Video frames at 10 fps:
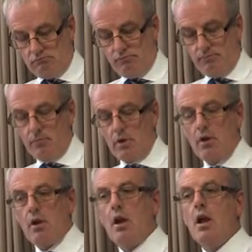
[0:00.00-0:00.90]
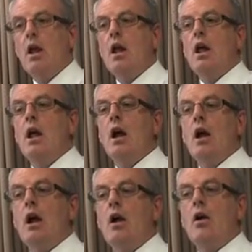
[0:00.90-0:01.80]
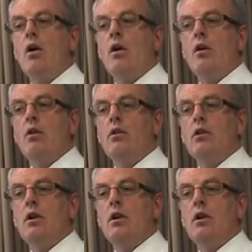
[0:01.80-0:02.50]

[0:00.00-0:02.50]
where it's closed doors, how can it be stopped?